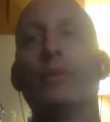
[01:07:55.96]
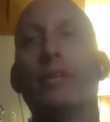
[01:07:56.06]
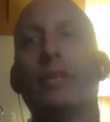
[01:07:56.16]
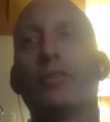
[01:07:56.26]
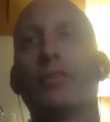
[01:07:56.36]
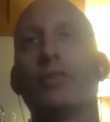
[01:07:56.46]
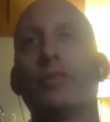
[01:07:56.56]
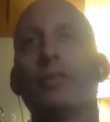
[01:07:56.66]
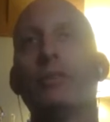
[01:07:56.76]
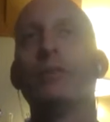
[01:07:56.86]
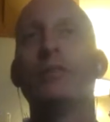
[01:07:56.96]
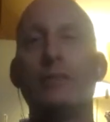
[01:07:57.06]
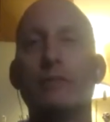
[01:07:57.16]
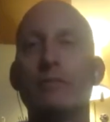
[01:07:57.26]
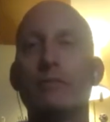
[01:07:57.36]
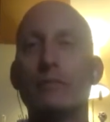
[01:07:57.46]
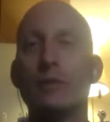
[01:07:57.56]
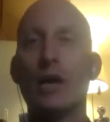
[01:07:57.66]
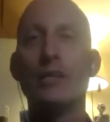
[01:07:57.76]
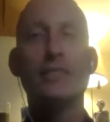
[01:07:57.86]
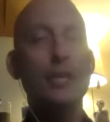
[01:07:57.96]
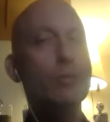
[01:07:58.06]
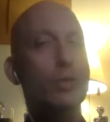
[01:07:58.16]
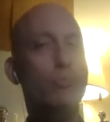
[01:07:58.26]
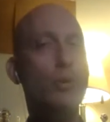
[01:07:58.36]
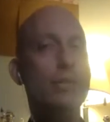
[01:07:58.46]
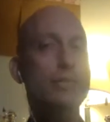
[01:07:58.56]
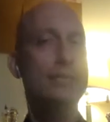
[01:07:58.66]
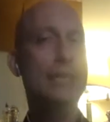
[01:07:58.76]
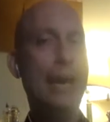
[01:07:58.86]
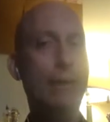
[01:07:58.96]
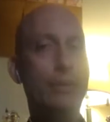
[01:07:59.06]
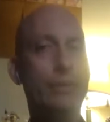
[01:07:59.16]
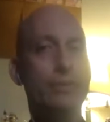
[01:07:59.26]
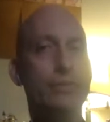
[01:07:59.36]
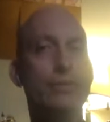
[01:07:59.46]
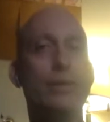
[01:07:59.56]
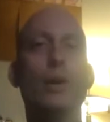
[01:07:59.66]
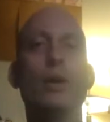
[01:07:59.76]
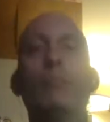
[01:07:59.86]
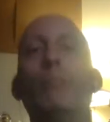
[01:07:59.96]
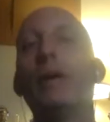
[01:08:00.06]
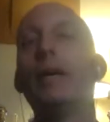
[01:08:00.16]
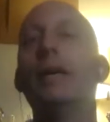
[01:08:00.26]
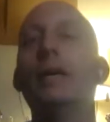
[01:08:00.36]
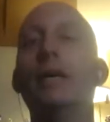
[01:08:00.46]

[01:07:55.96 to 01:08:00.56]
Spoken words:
is a similar process happens, but